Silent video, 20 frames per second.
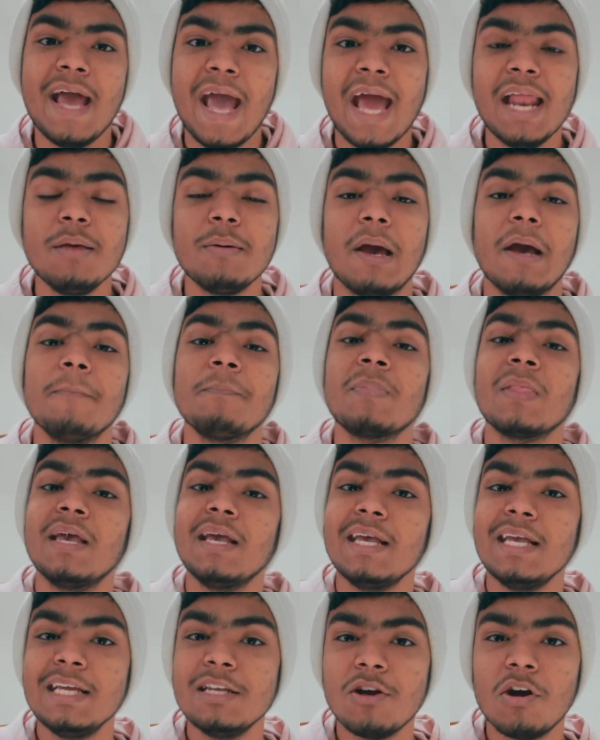Anyway,
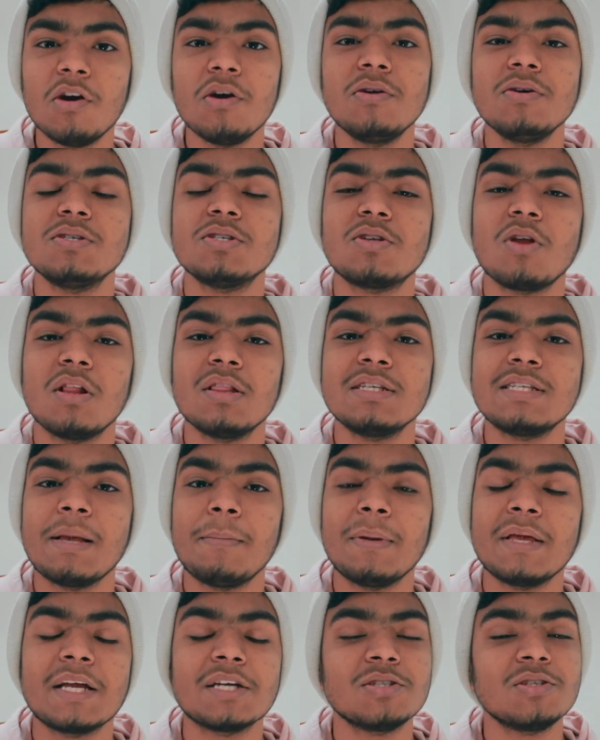in order to install this
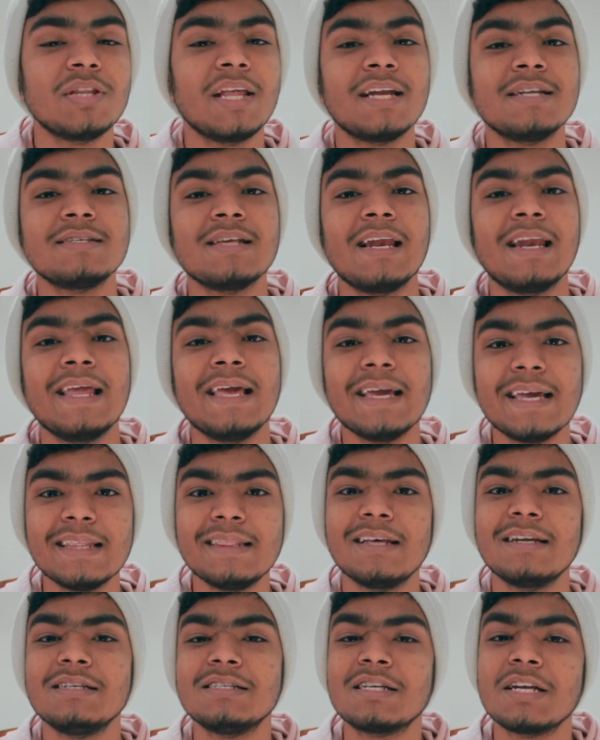application, there is a link in
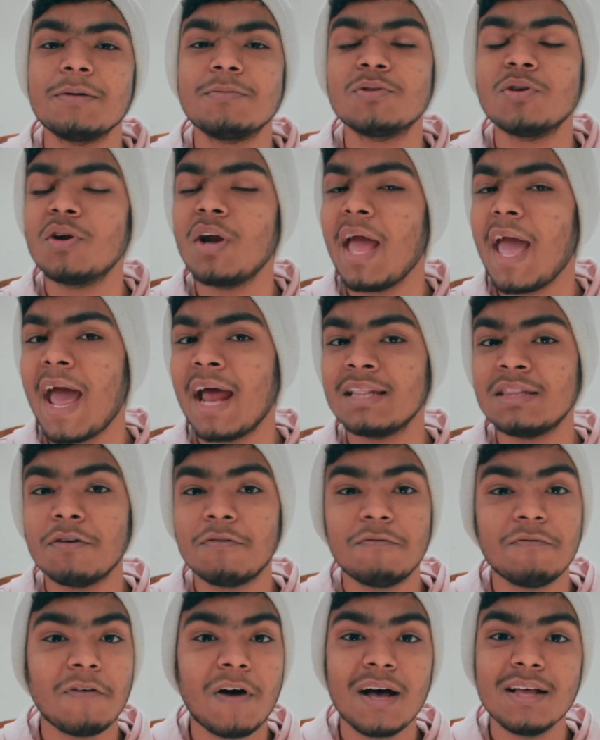the description at the
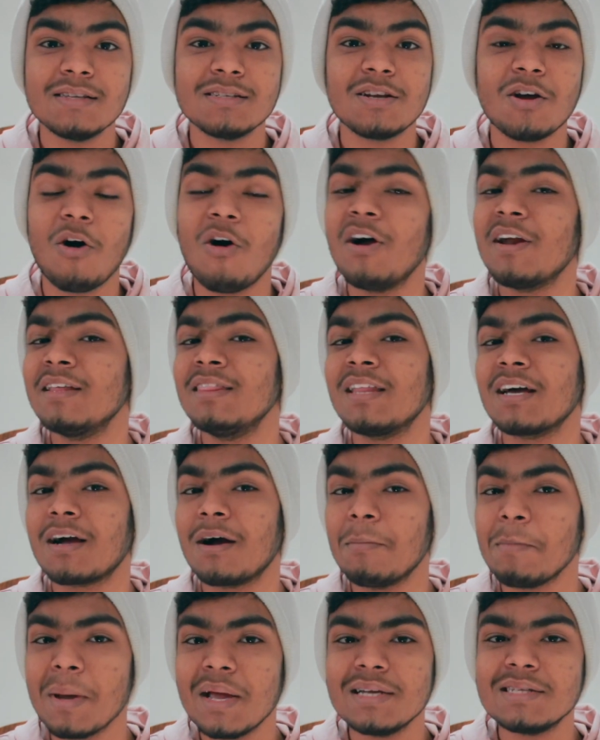first or in the
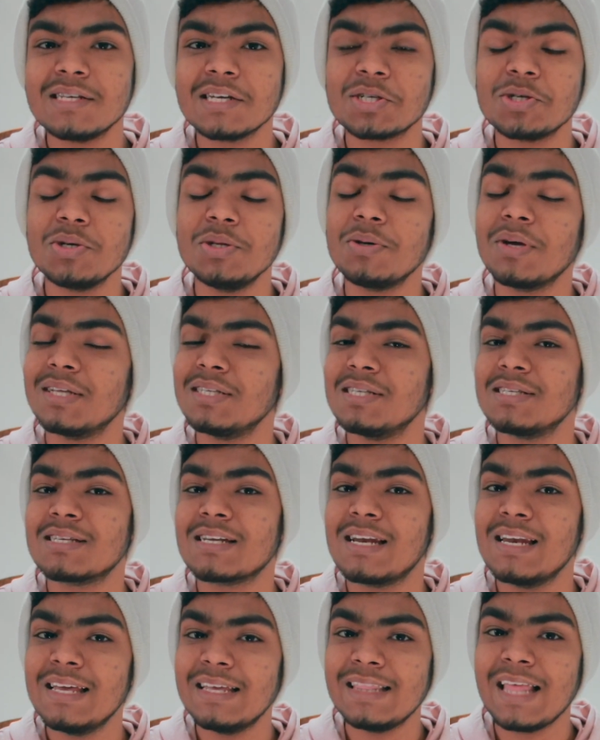comment section. You can just
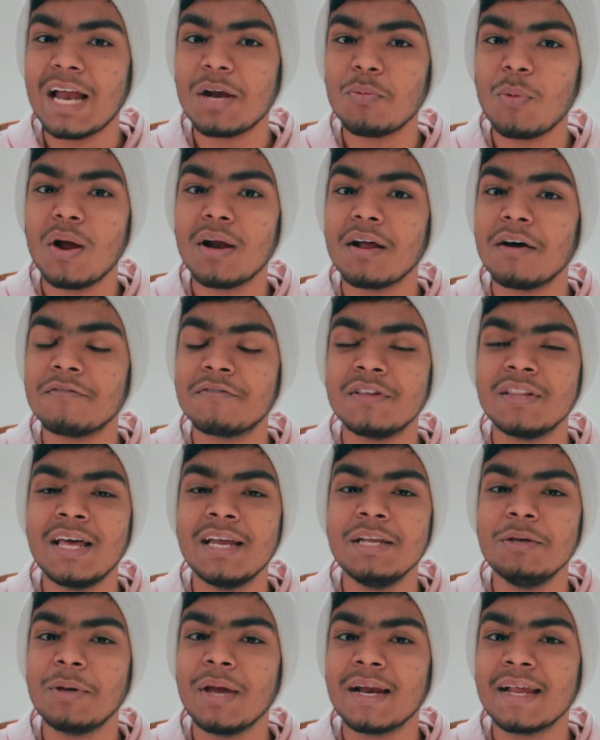click that one. After
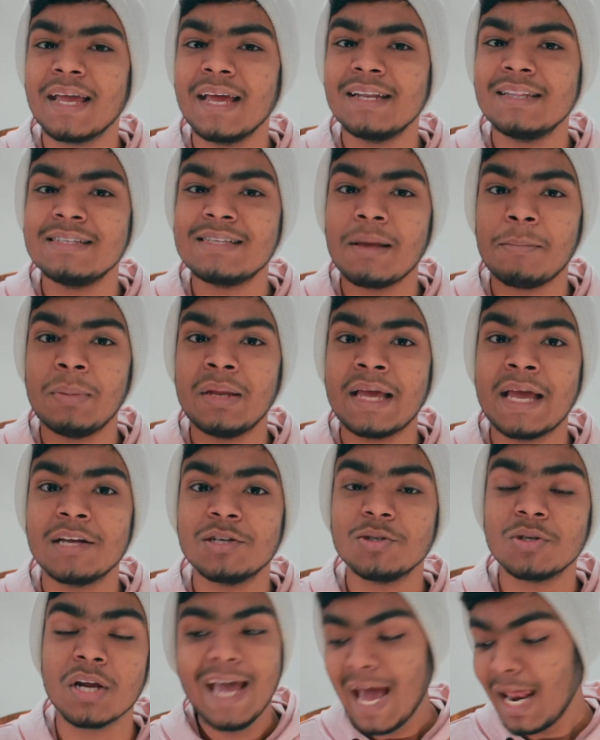that, you can get this
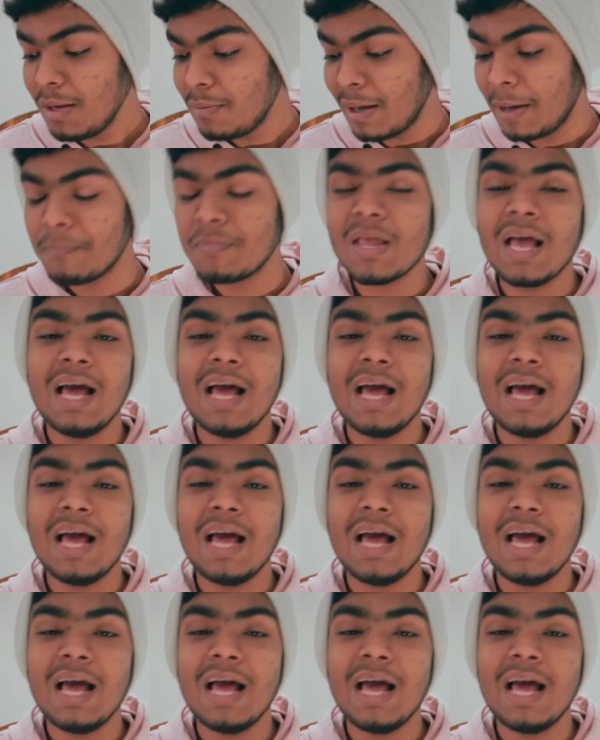application. Anyway,